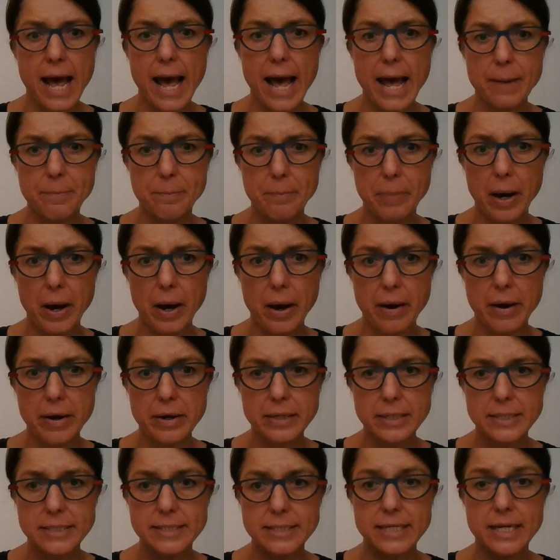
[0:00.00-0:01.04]
and
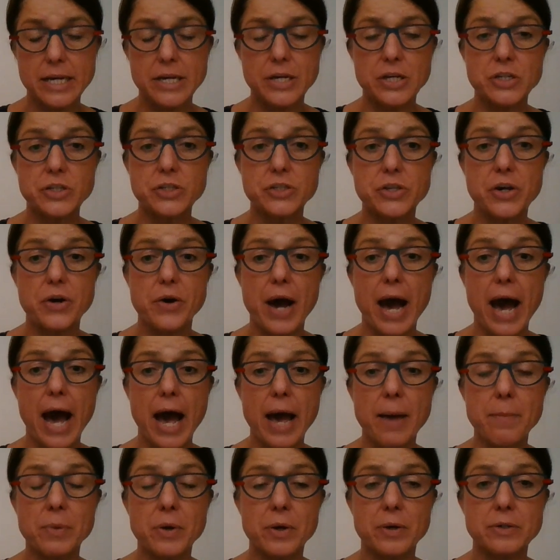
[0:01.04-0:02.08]
parks. So
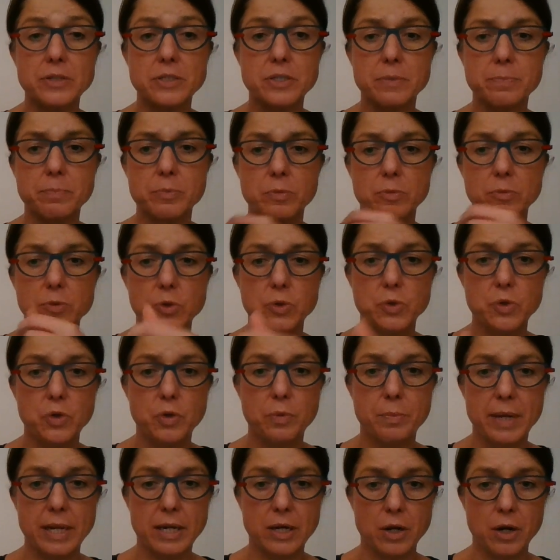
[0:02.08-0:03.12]
I'm going to
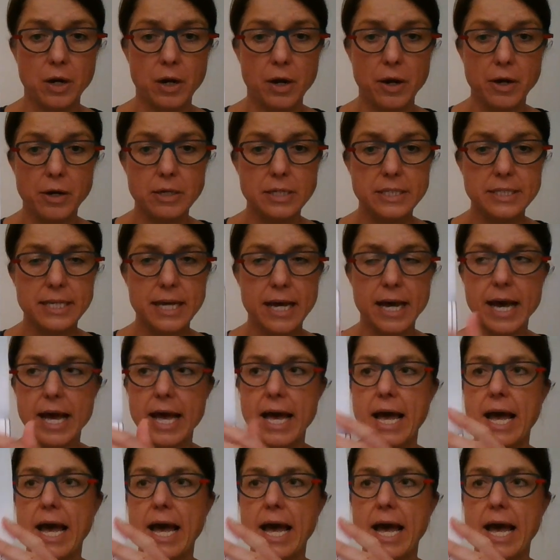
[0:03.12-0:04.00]
zoom in closer